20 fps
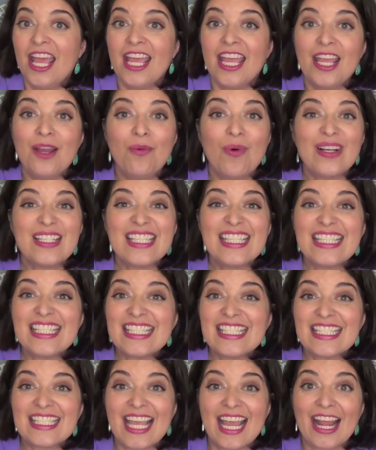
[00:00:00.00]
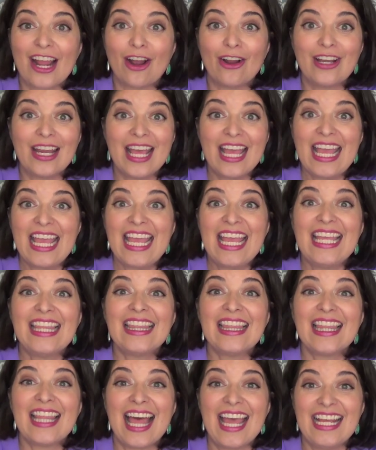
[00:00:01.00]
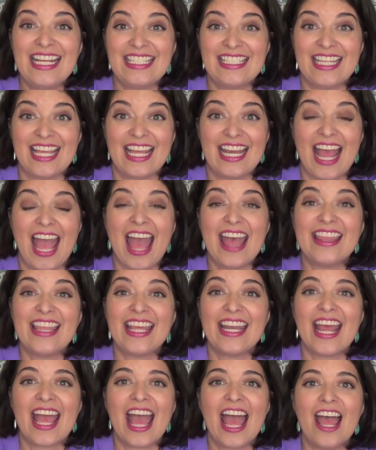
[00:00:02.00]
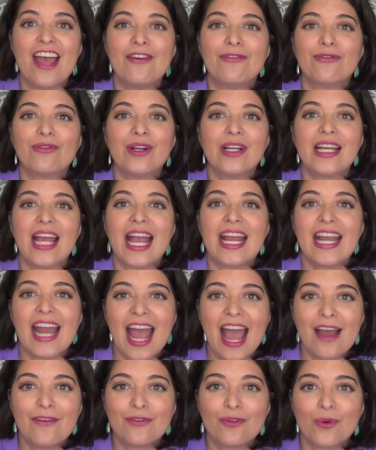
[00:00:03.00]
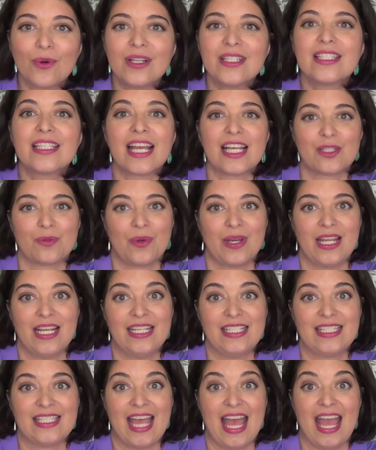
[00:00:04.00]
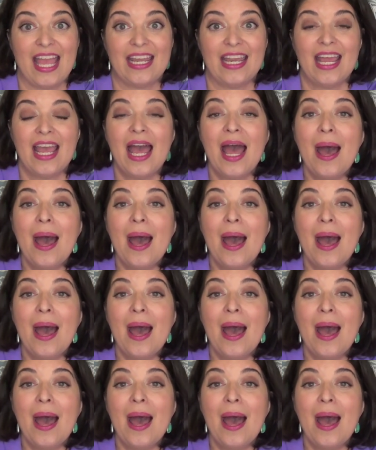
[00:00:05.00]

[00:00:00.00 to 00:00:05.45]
He wasn't scared, he liked it. And then every night afterwards, guess what he said?